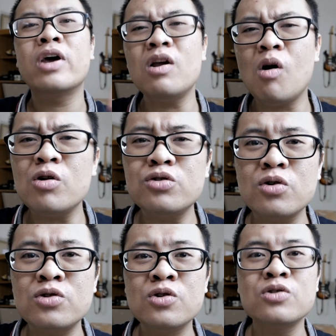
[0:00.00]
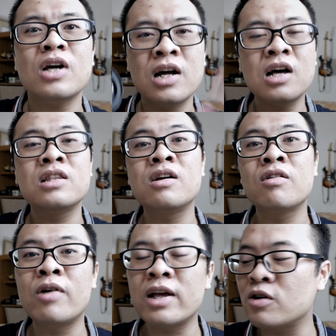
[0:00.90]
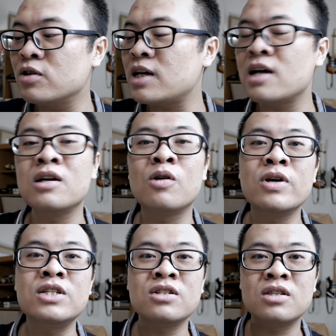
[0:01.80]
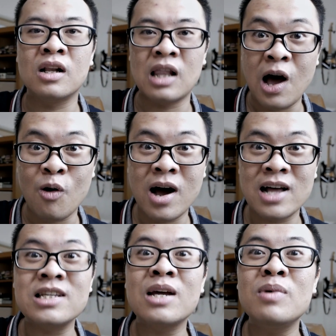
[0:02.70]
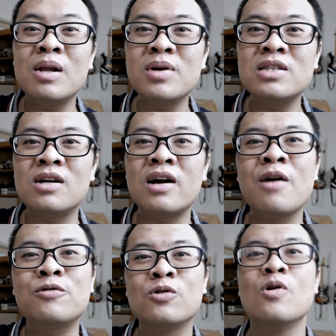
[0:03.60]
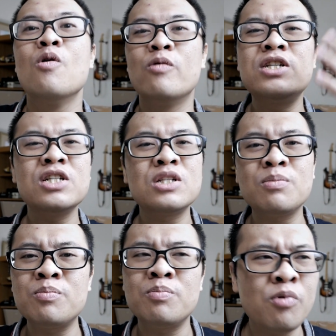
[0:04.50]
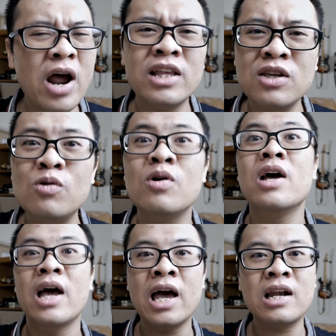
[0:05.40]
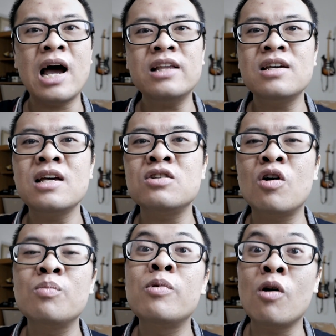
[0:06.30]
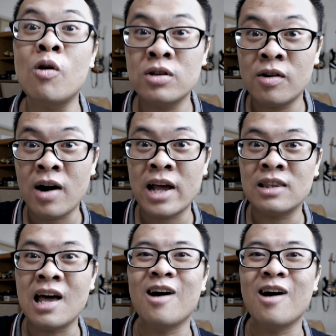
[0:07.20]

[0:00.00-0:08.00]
you can also choose another great contender, which is the Laowa ten millimeter f two, which is brand new, and I think it's on pre-order right